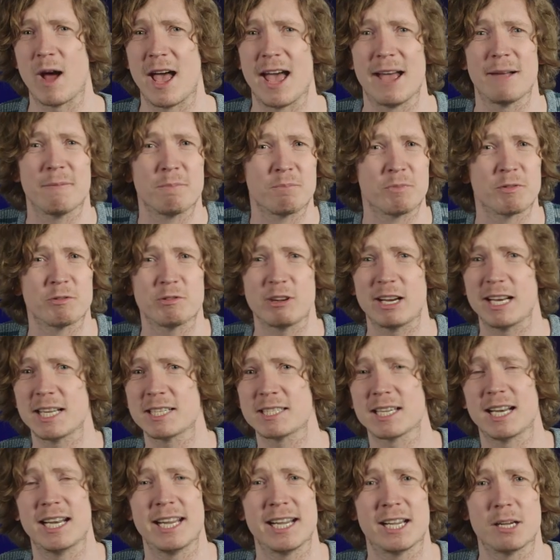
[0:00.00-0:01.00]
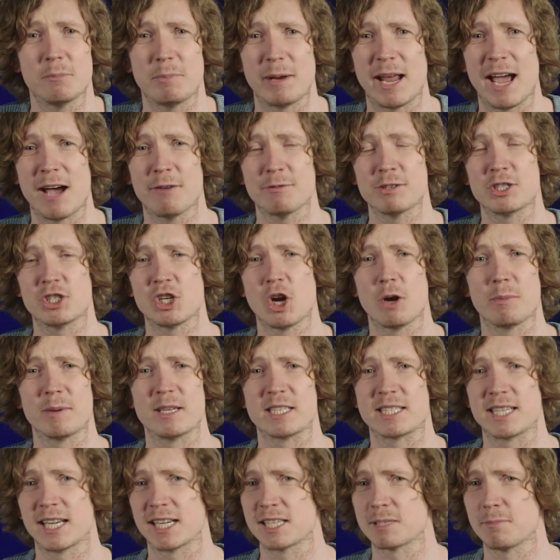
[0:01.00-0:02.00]
where realistically he could be out of a job
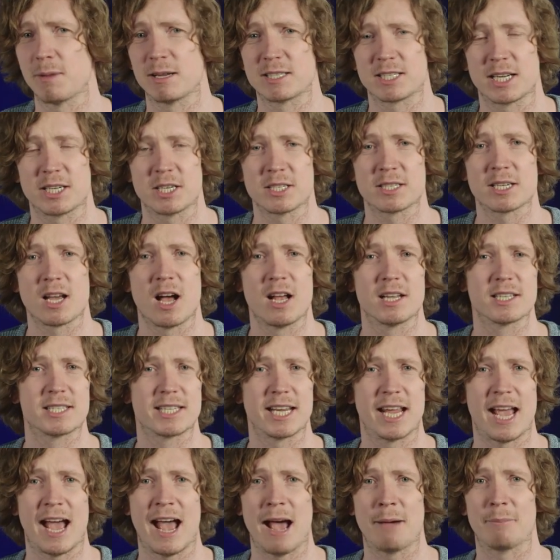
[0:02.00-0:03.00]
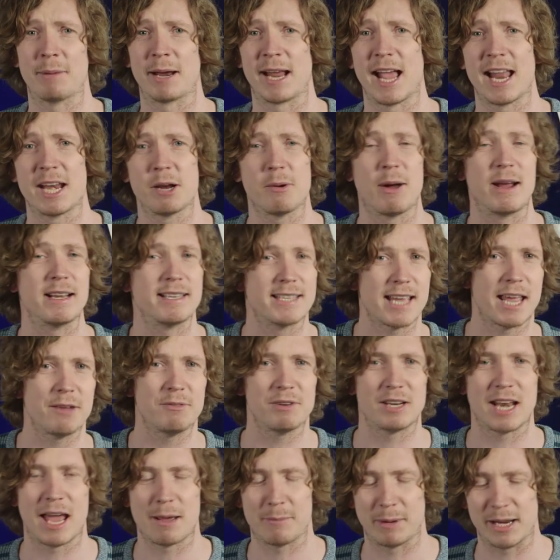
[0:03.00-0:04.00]
in 6 months? I just can't see it happening. Anyway,
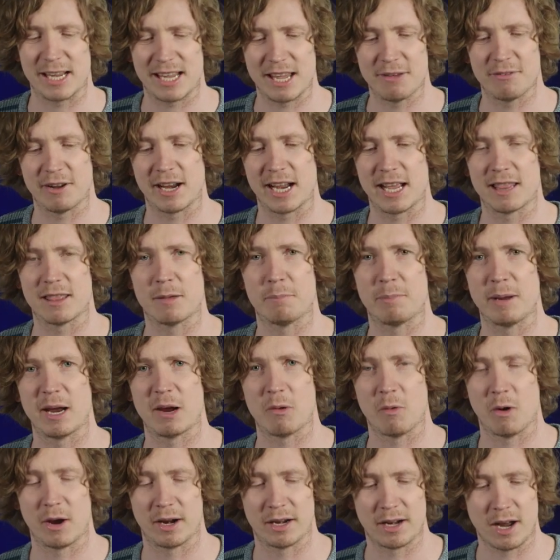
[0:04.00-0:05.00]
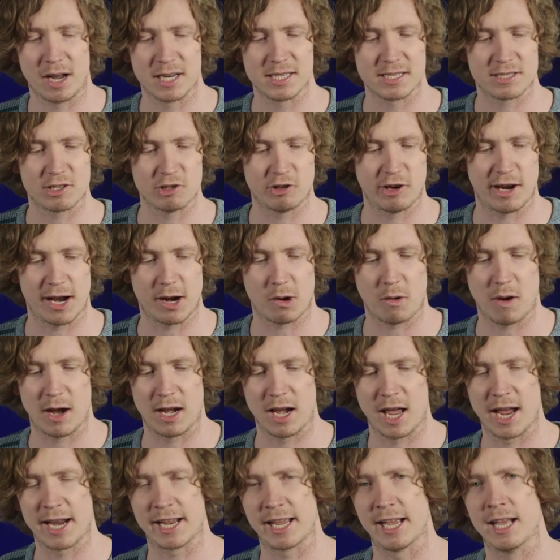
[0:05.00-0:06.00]
David Lammy giving it the big one. Nice story, I quite
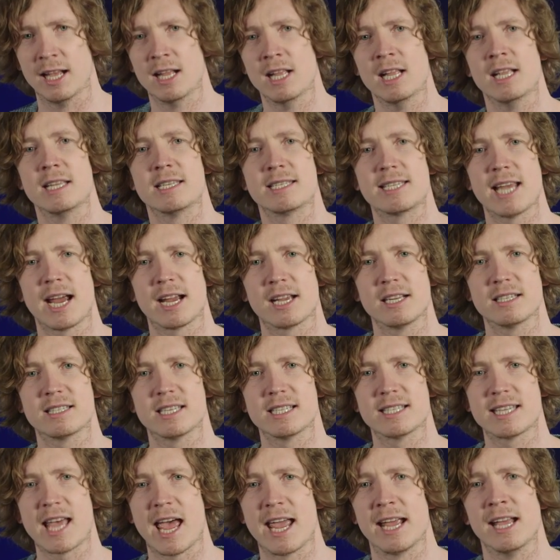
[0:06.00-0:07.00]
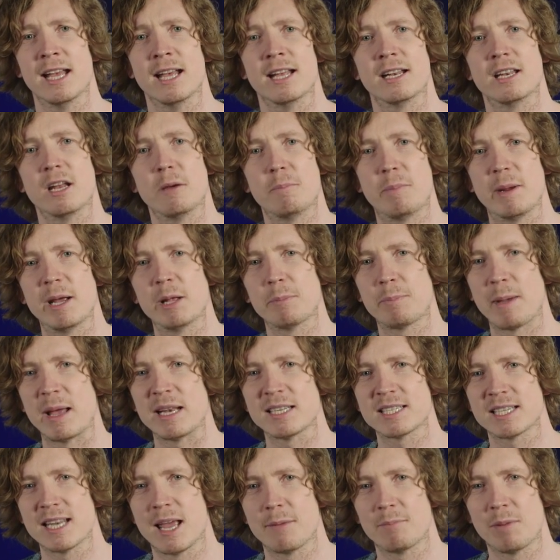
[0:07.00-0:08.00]
like it. Second today, Nabil
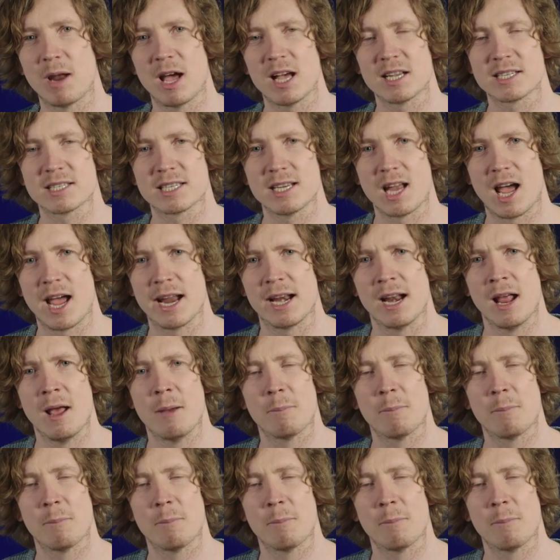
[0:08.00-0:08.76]
Bentaleb last night